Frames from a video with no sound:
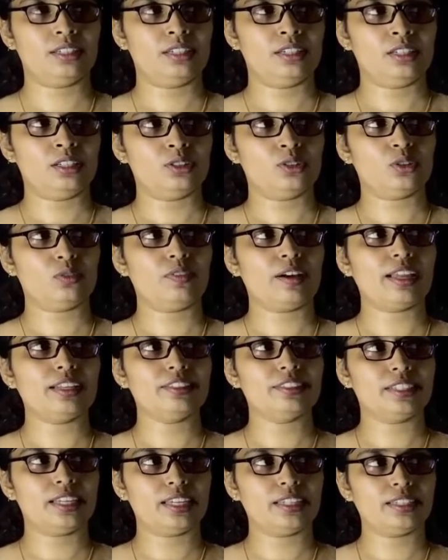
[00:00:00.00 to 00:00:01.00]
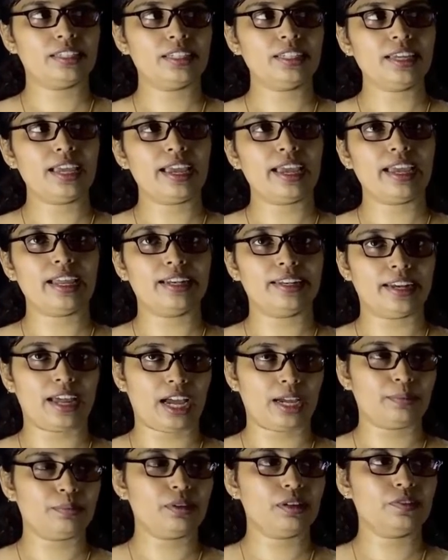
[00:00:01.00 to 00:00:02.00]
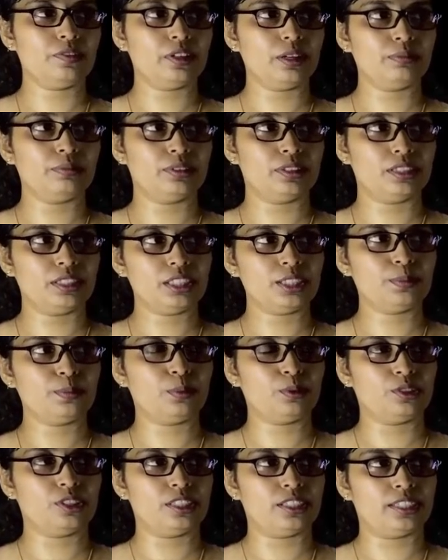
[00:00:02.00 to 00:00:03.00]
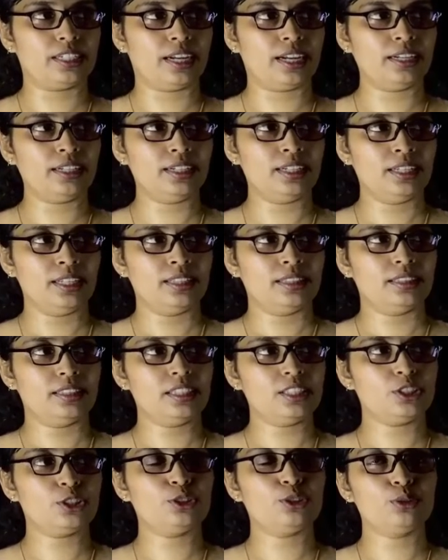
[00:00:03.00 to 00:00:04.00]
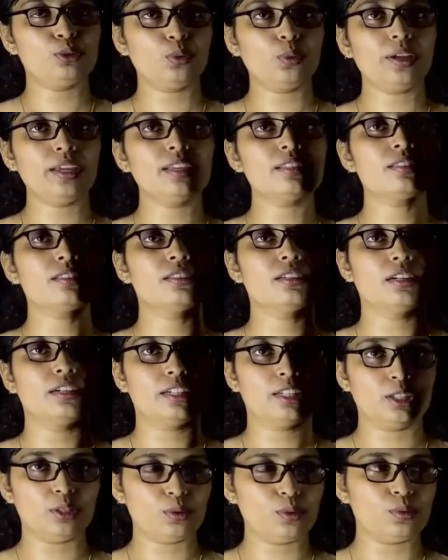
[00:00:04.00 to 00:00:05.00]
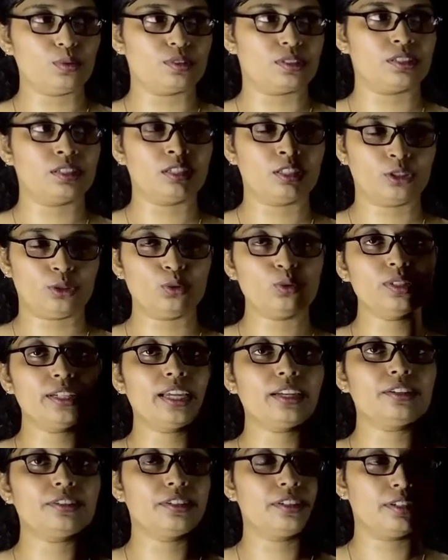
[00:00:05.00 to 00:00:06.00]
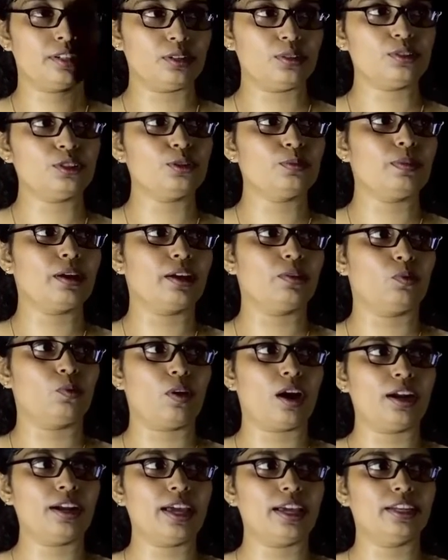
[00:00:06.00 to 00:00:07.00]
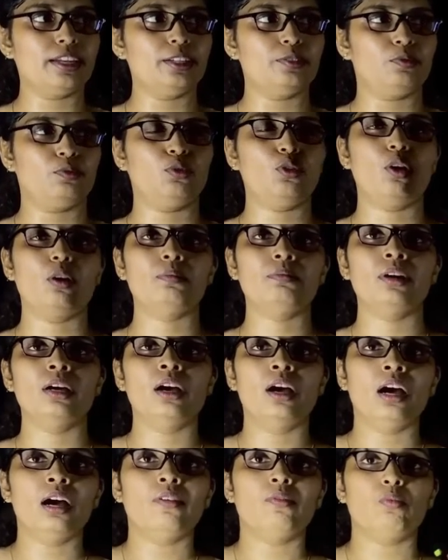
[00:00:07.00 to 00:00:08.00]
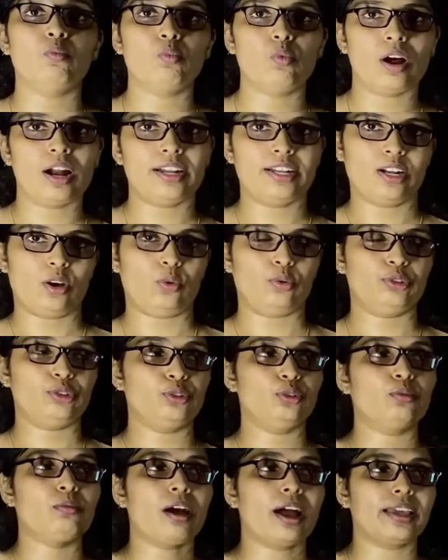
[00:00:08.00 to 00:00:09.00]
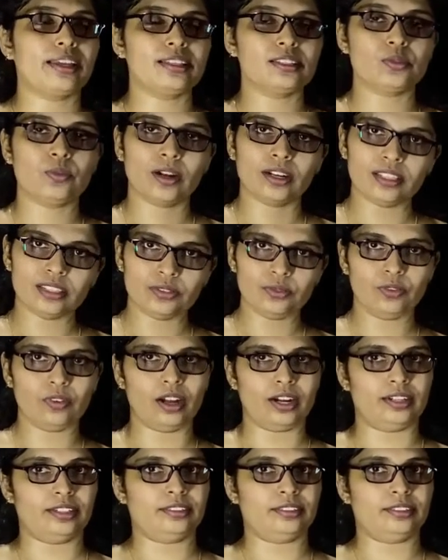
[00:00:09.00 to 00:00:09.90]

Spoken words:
So while taking a neighbor from this position, this 2 is reduced. 2 get reduced by 1 and it form 1 now. 2 minus 1 is 1.